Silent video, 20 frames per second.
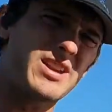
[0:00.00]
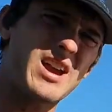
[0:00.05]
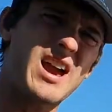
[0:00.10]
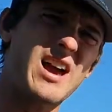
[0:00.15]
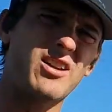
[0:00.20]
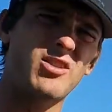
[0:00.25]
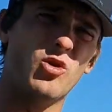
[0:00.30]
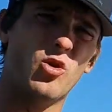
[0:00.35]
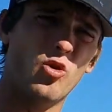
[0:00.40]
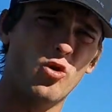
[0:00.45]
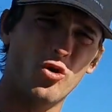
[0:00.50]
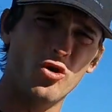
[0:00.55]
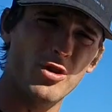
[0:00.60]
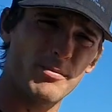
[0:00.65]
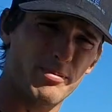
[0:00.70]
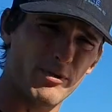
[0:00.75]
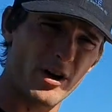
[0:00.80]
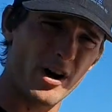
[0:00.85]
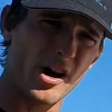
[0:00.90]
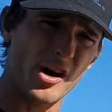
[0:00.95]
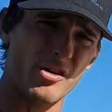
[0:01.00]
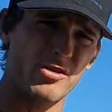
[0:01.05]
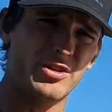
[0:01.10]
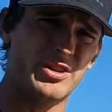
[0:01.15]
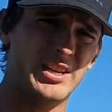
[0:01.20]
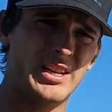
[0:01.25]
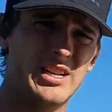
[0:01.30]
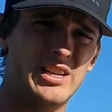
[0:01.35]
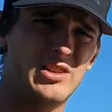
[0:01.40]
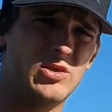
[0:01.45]
down all the
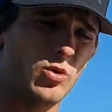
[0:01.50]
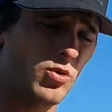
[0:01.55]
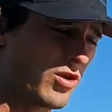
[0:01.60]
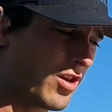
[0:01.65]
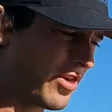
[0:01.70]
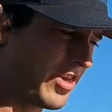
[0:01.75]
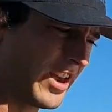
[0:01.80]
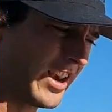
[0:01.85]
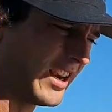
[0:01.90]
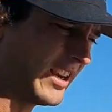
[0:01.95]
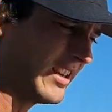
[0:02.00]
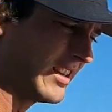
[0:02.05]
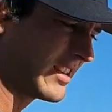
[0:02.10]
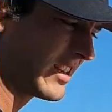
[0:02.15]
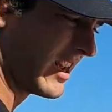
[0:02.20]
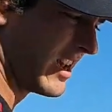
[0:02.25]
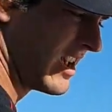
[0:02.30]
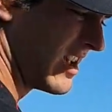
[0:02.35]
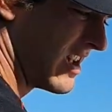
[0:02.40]
priorities, all the things